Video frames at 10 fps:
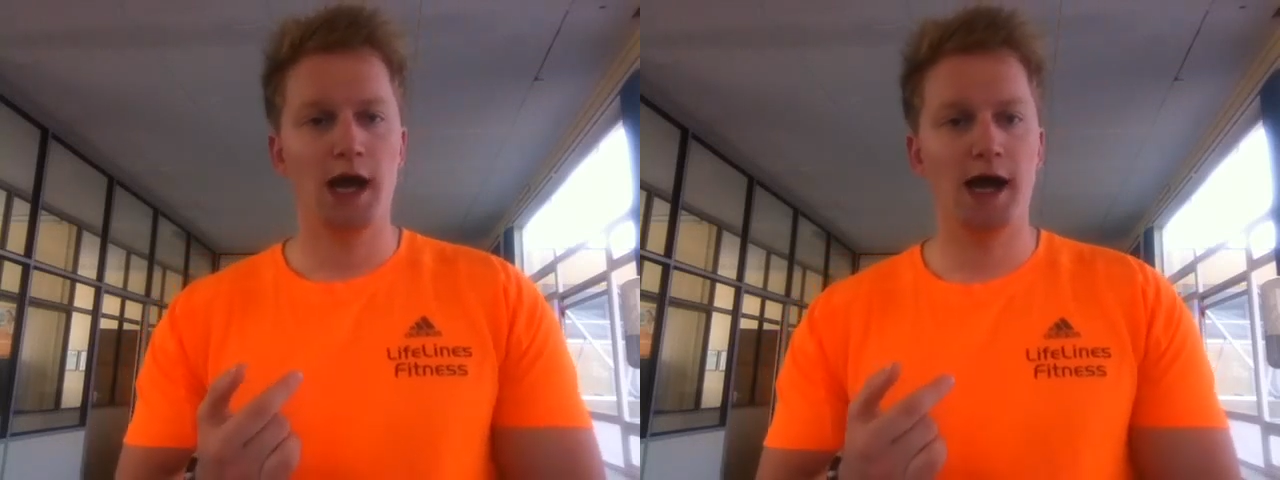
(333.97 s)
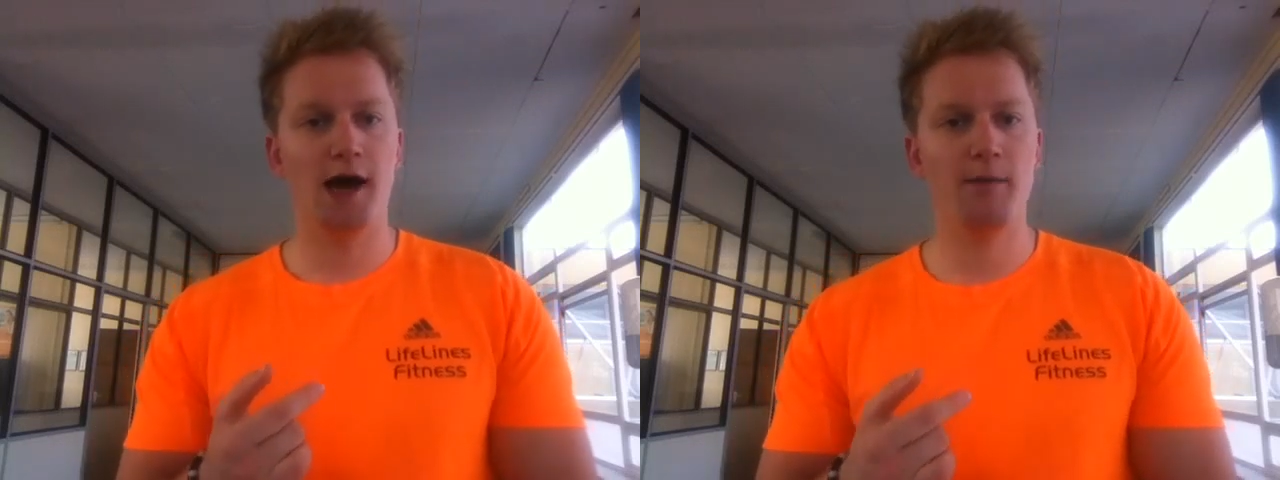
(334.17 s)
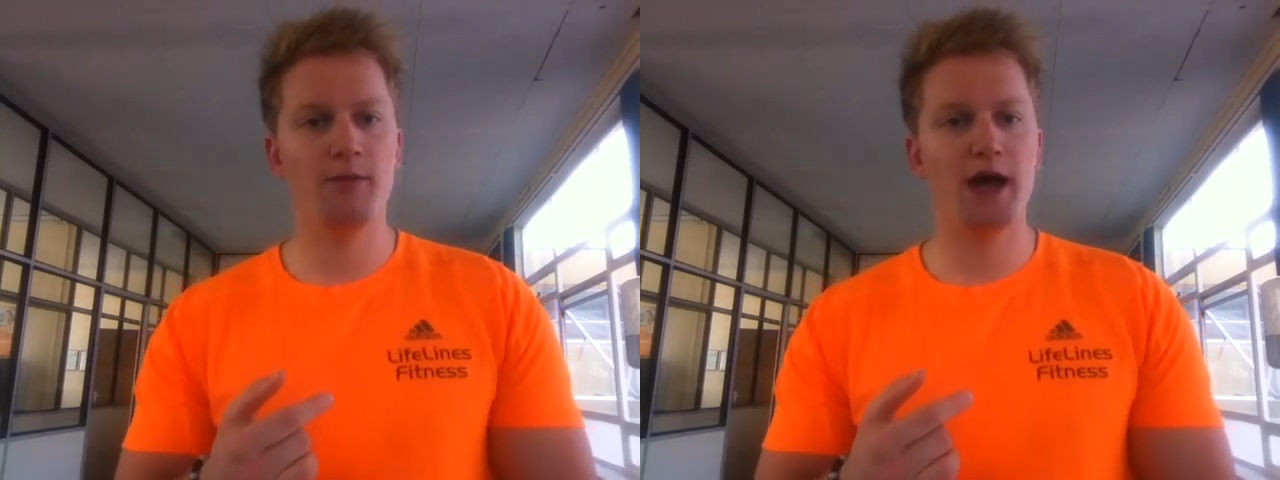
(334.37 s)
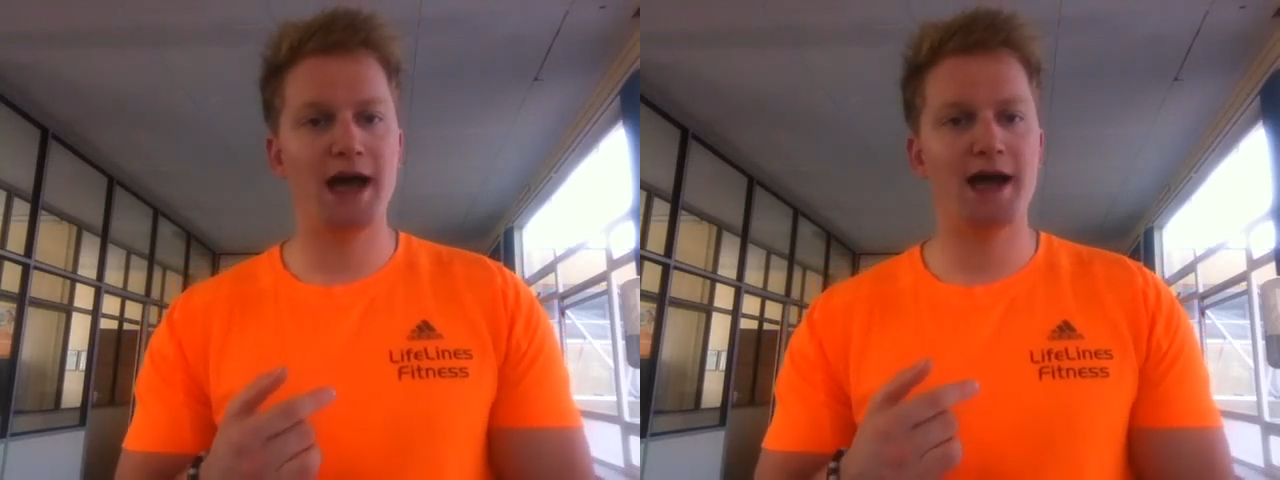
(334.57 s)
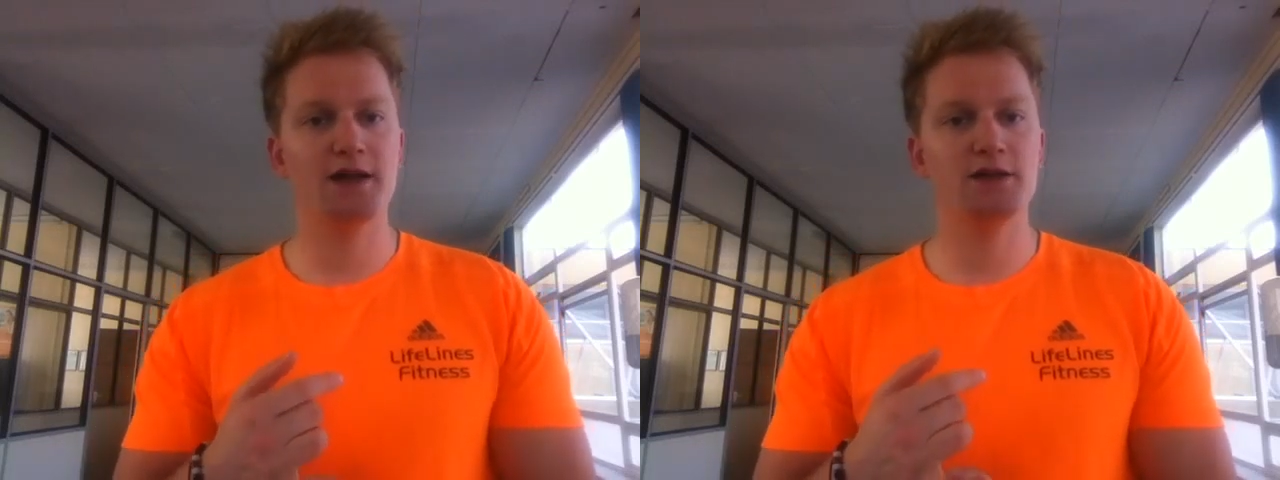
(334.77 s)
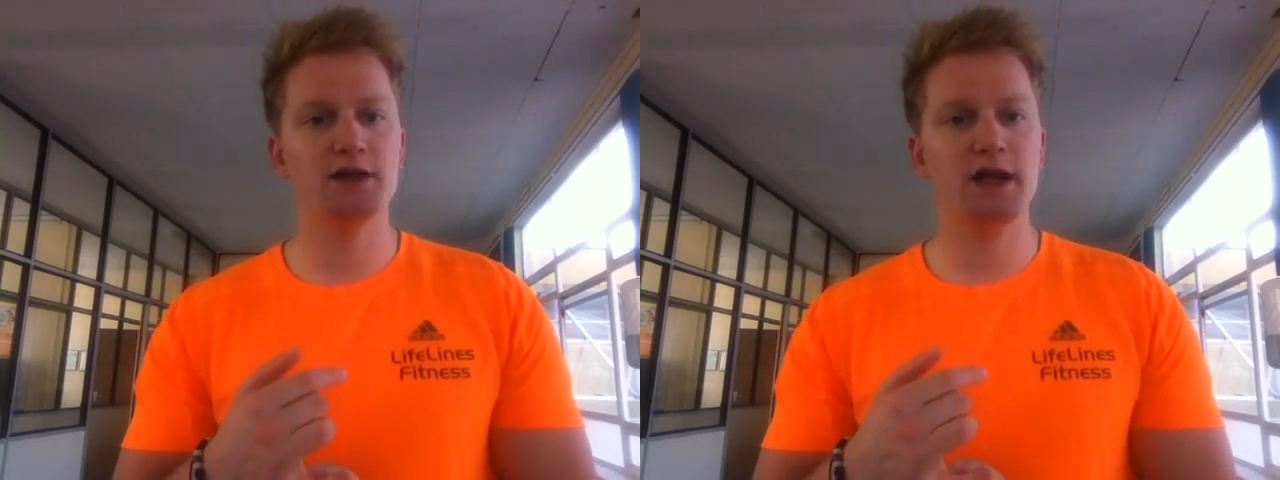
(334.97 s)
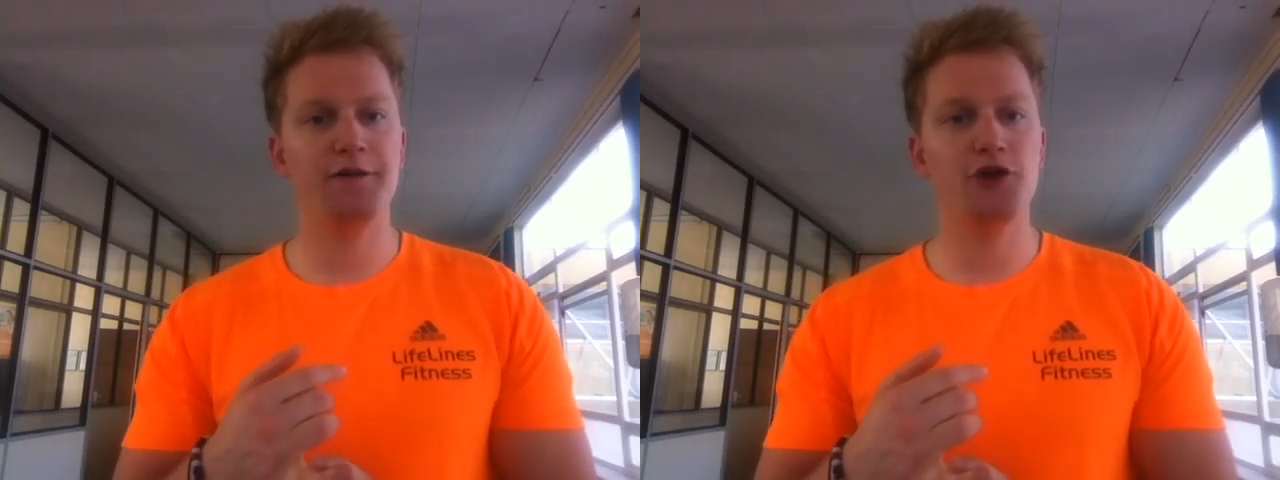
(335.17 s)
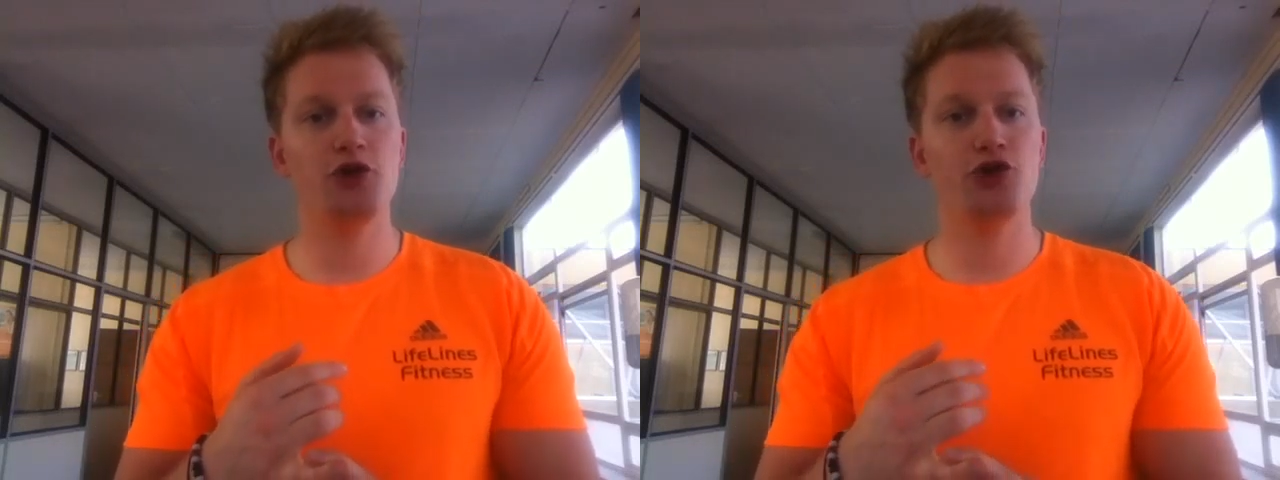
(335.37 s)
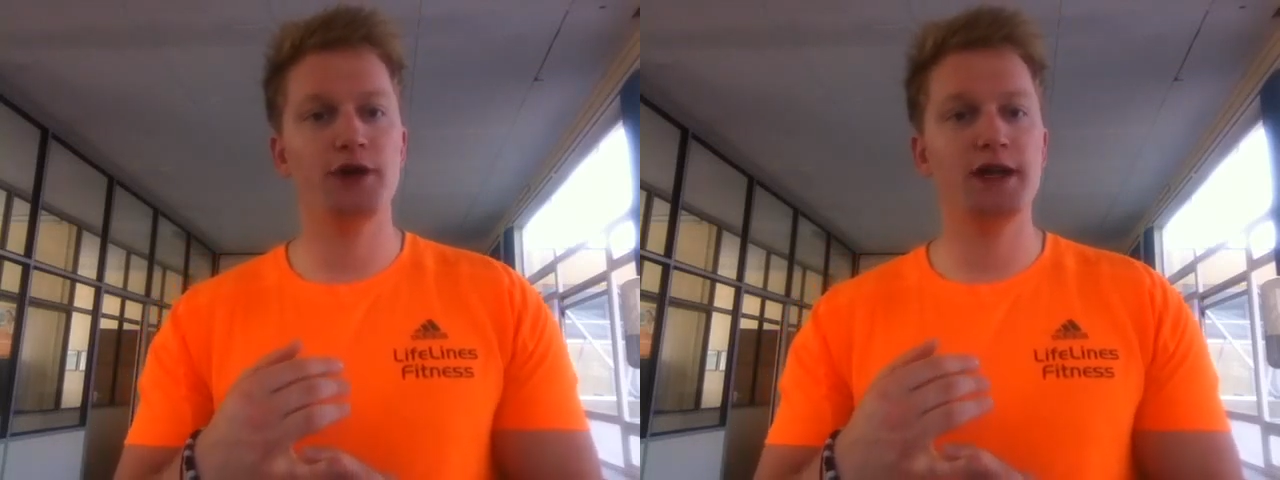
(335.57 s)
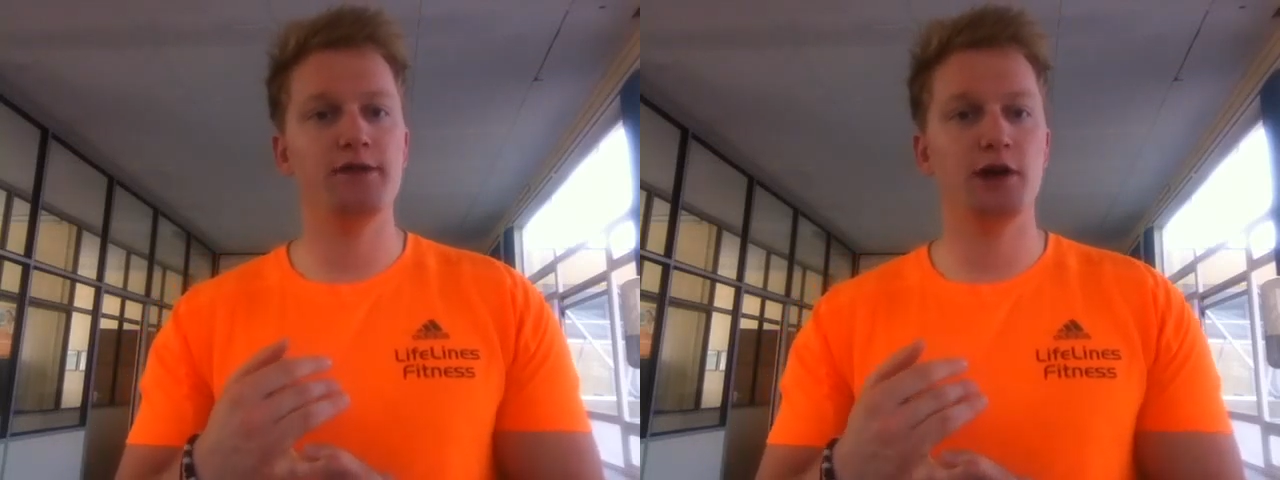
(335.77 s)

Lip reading: And if you could leave